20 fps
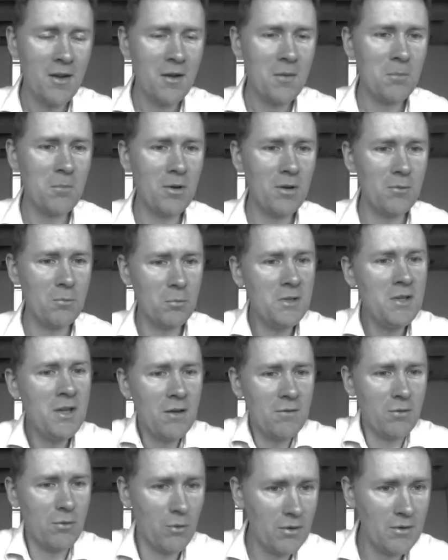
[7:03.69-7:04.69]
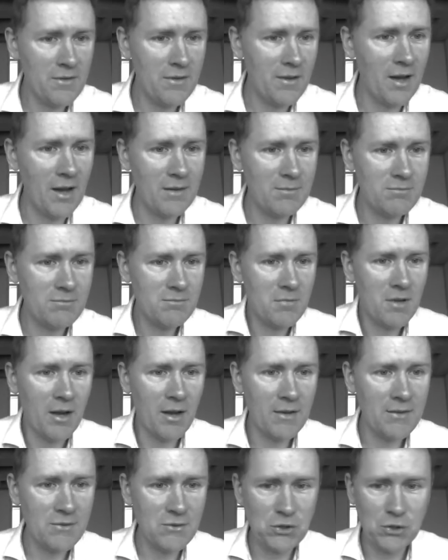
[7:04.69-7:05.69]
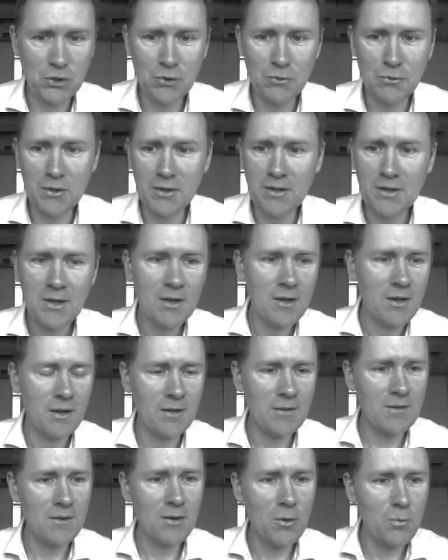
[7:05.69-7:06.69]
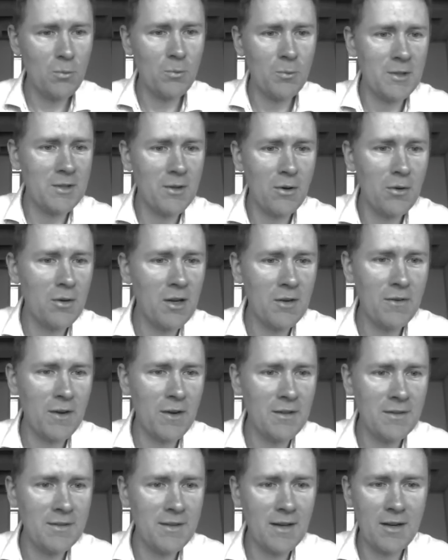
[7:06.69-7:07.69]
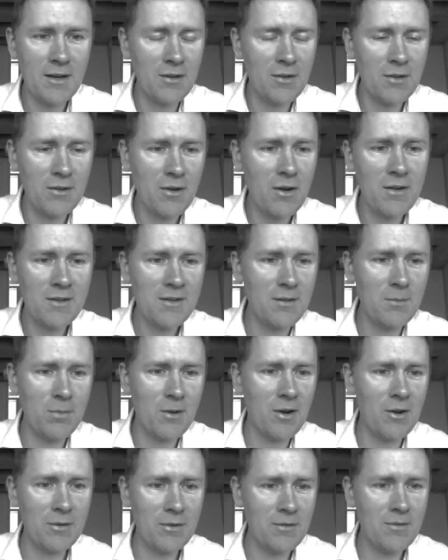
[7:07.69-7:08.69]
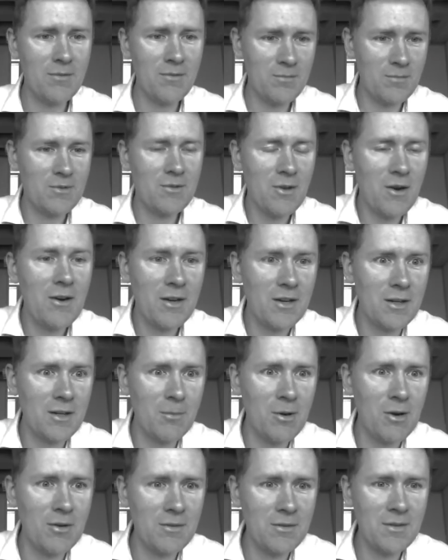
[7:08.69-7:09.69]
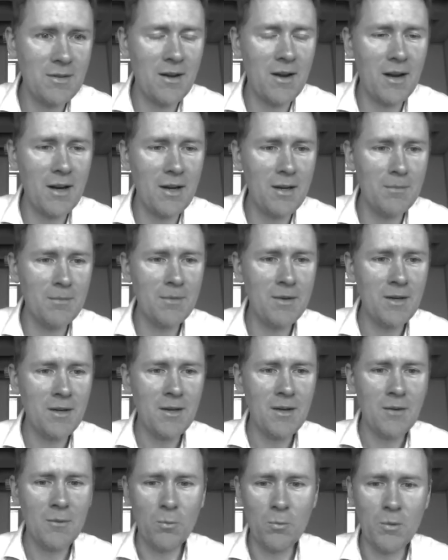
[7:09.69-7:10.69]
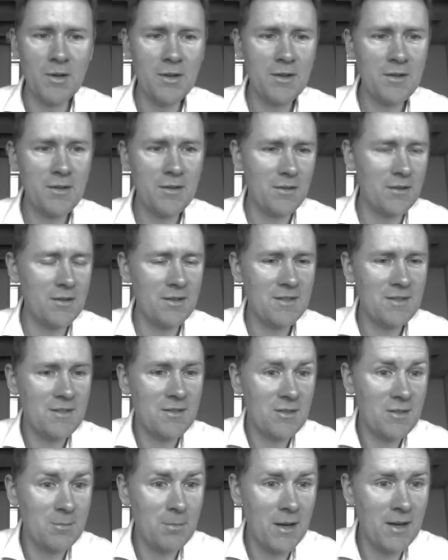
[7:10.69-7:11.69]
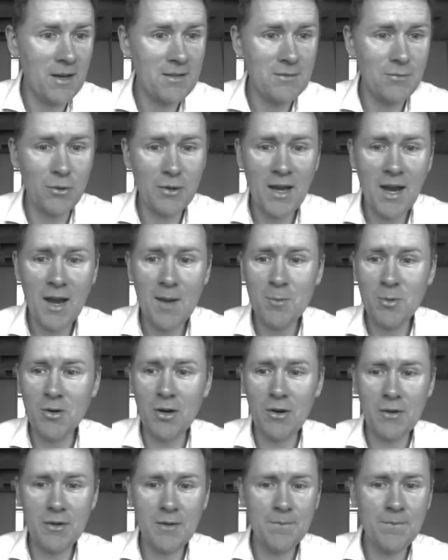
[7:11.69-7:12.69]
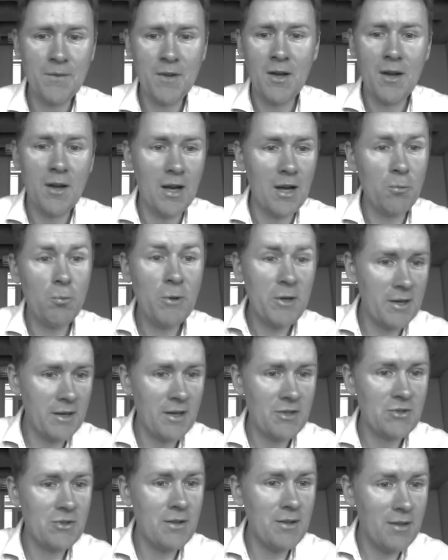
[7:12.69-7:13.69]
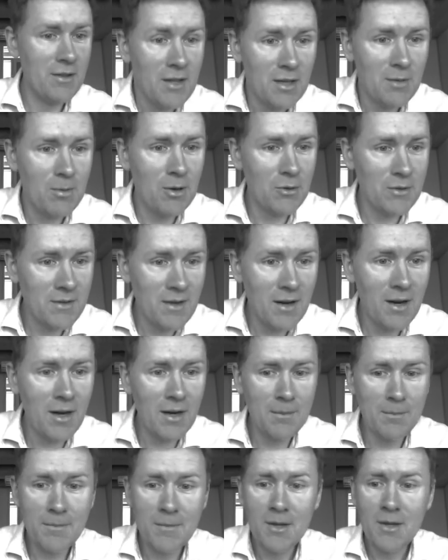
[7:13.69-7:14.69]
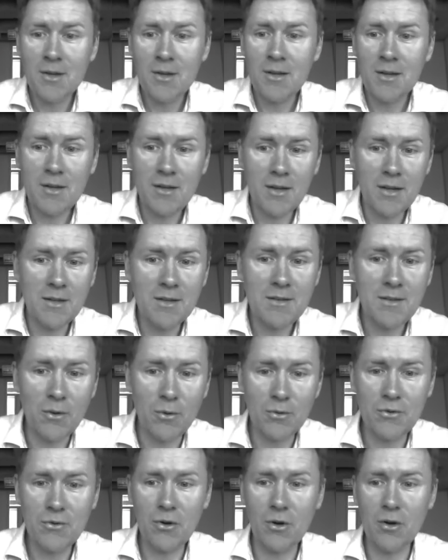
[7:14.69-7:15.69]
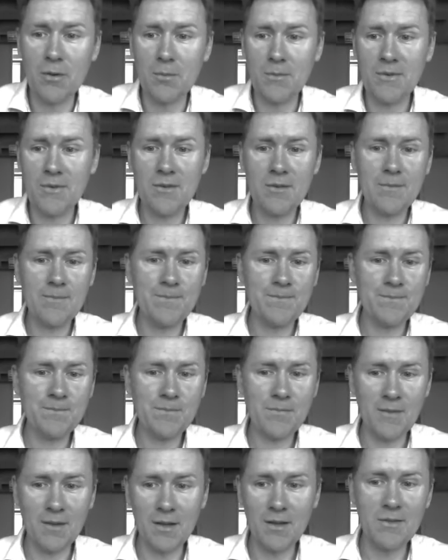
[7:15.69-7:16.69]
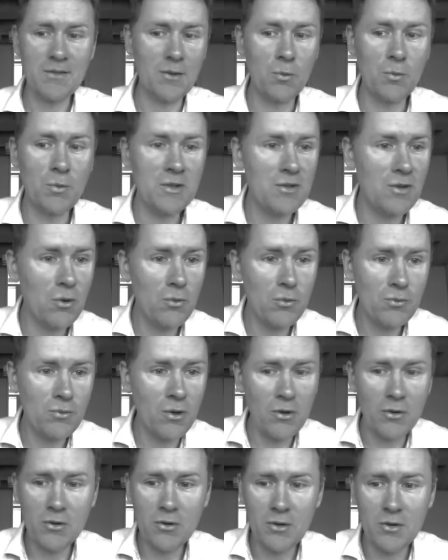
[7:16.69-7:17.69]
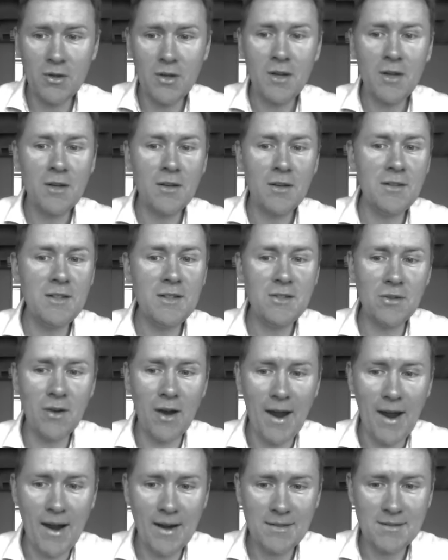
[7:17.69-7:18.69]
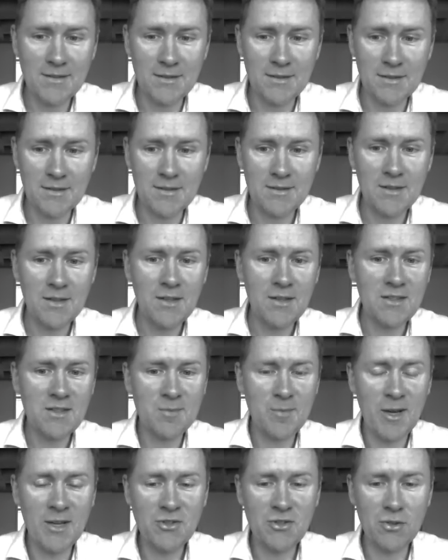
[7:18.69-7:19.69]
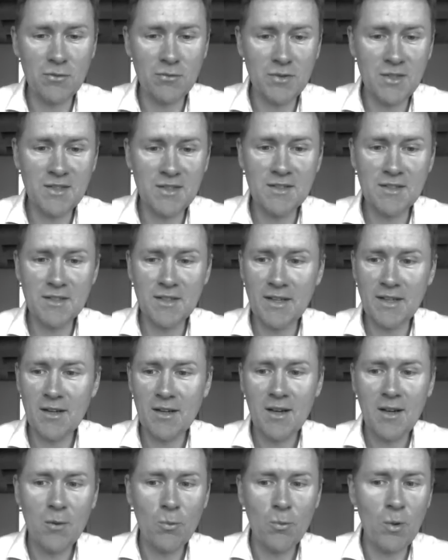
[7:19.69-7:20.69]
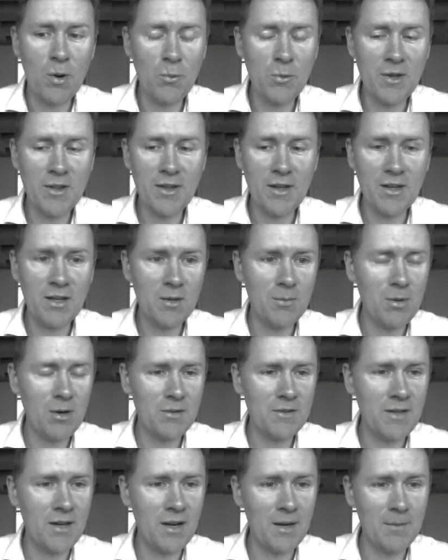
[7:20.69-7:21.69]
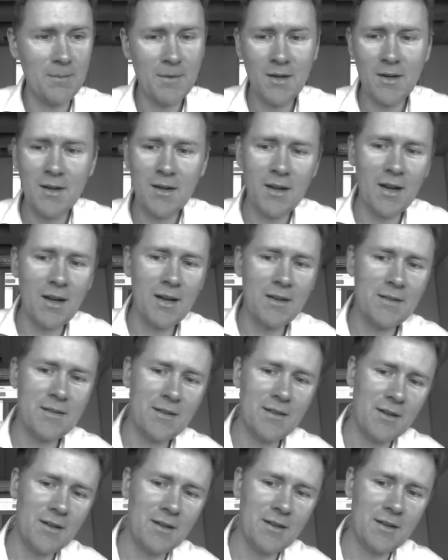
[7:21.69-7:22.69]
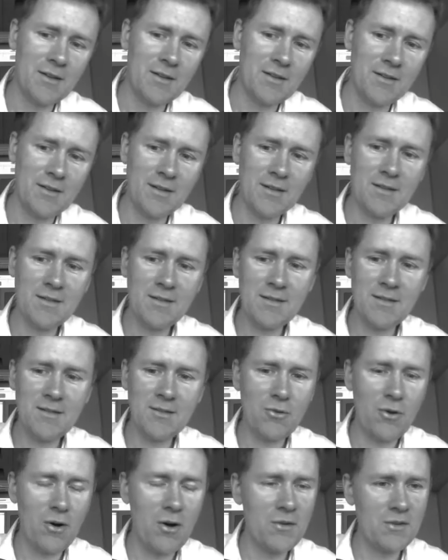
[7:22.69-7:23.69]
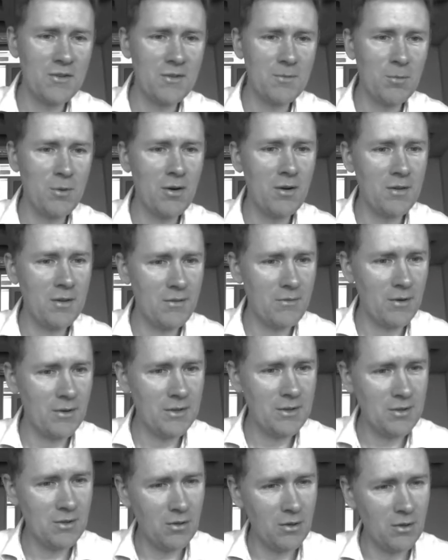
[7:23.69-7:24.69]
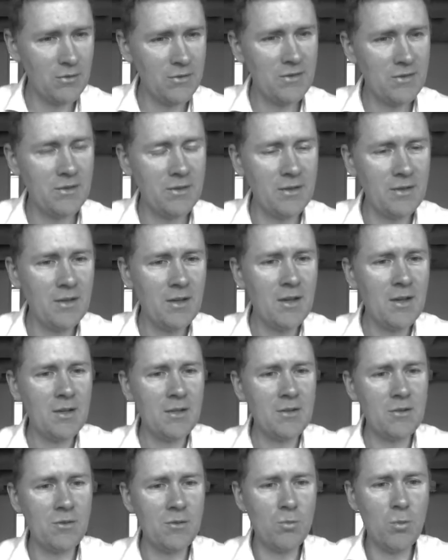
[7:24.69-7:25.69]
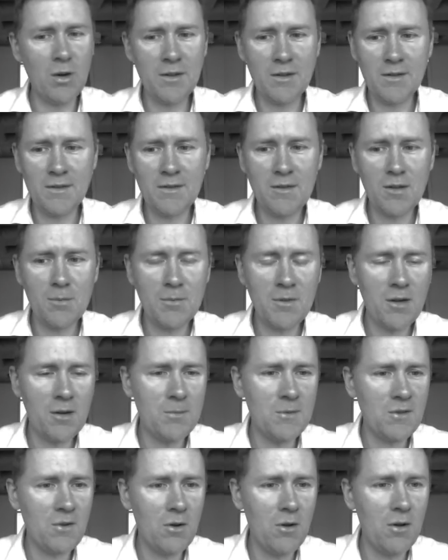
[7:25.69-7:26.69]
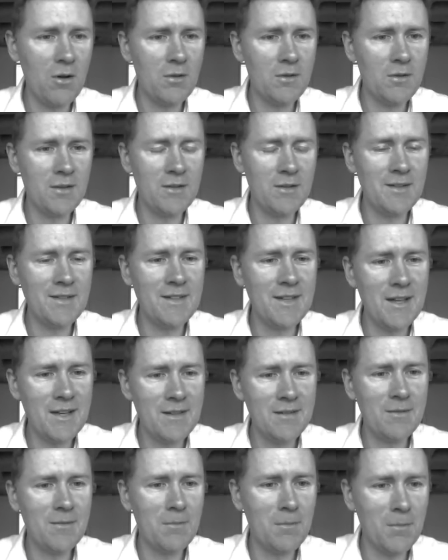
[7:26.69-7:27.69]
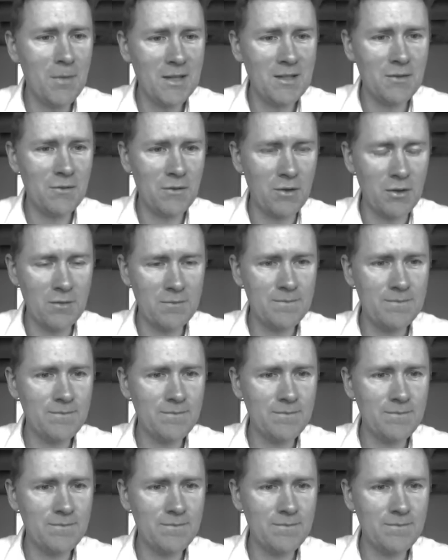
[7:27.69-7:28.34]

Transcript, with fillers: But we have learned that as children, and so we don't have any second thoughts about talking about time with this space vocabulary, and we can actually think about time in its own terms. Yeah, so we no longer need to access spatial reasoning when we think about time. And uh, this corresponds very closely to what is sometimes called a dead metaphor.